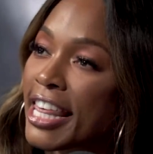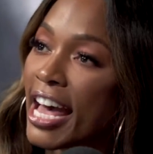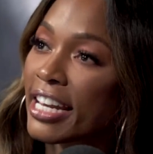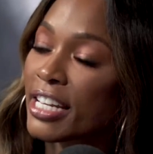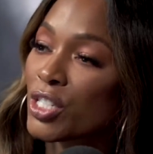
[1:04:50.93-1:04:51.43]

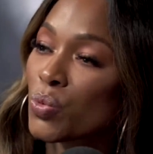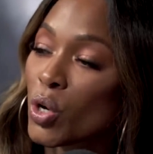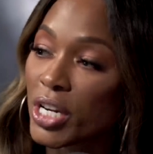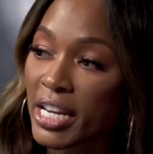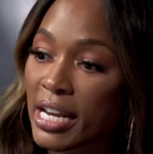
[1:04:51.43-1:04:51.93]
that is
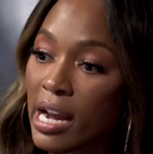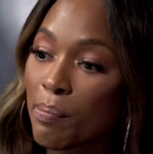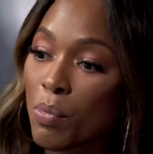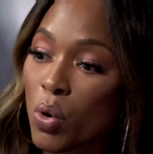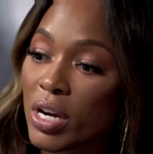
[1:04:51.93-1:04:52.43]
working
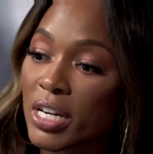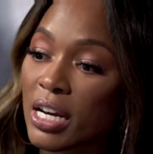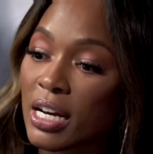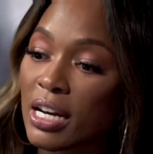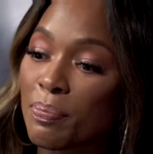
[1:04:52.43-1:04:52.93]
more in
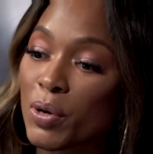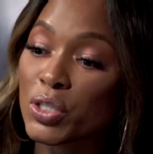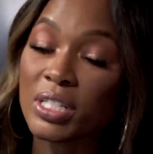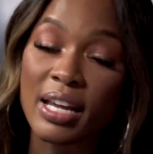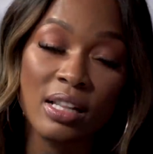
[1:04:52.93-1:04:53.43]
a, a
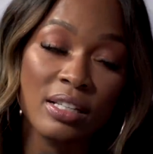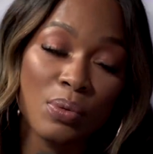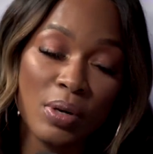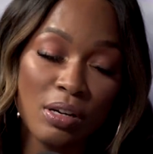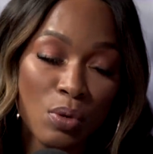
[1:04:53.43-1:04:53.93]

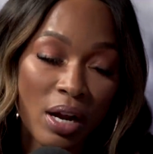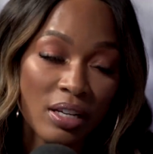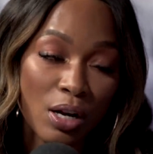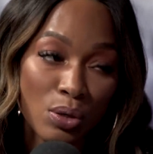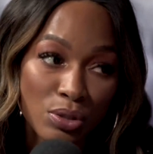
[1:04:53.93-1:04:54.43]
personality realm where I
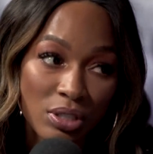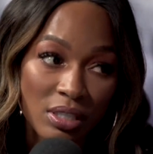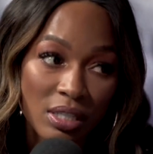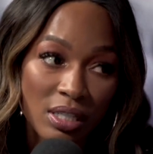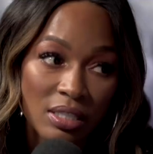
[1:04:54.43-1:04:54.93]
could
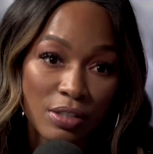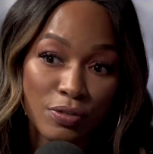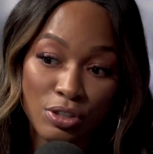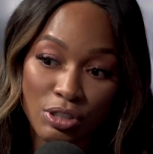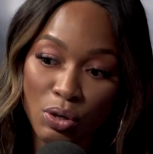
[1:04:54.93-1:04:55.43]
host
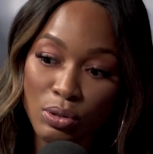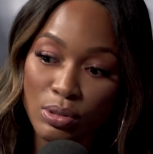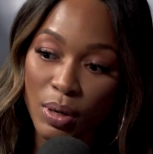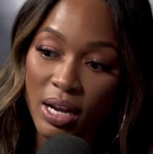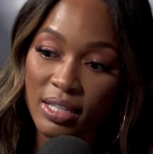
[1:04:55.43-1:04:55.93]
different
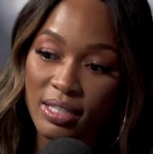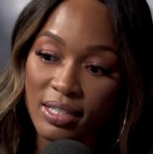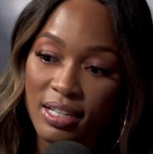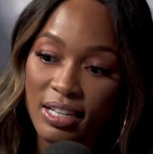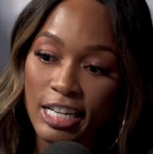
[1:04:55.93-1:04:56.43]
shows, where I
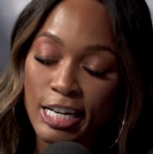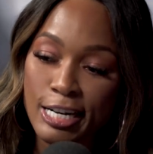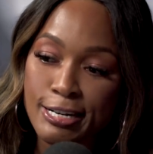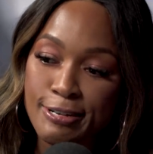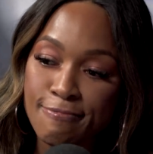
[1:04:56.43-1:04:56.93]
could
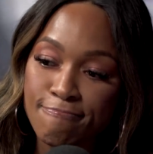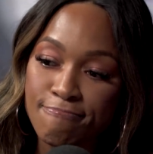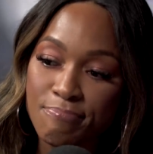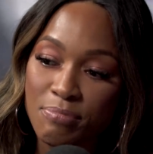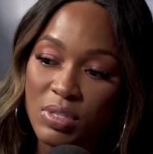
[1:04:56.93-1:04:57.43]

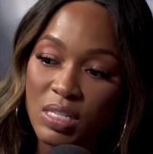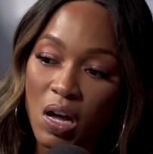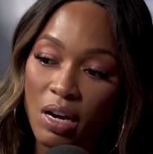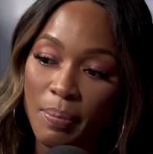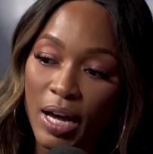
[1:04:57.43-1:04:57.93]
um,
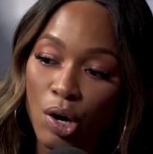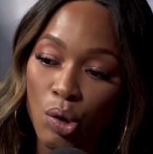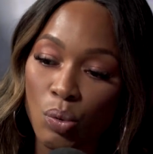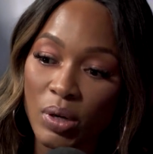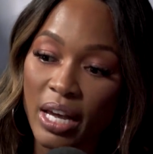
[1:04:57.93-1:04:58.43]
talk
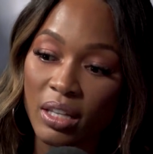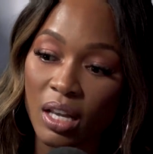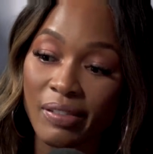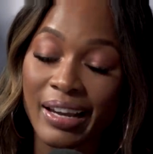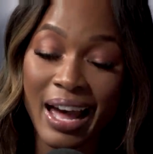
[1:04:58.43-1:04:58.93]
about what I
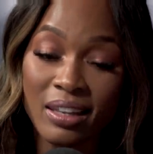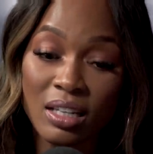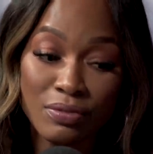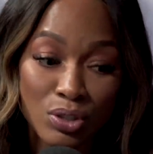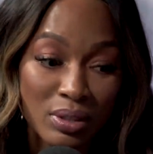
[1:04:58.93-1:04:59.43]
love. Like, I
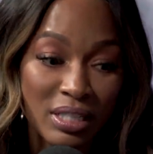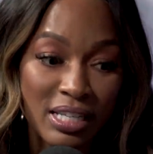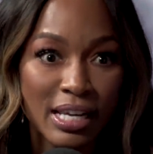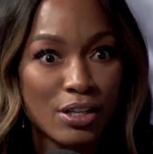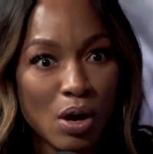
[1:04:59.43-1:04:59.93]
love doing
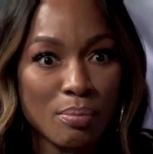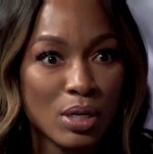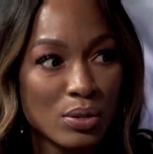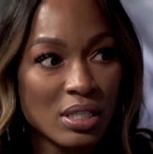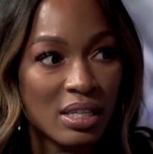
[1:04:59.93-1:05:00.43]
this. I know I'm
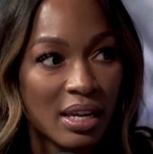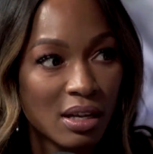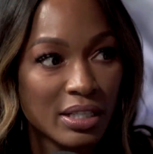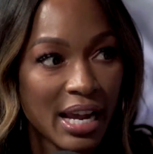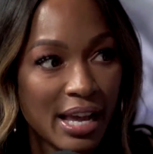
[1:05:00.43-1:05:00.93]
nosy as
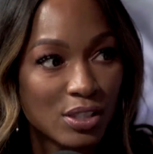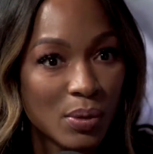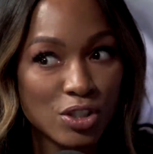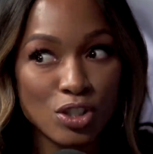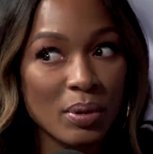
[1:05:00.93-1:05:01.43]
hell and I ask
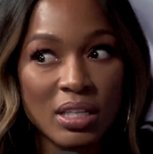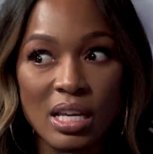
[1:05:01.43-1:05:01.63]
questions, but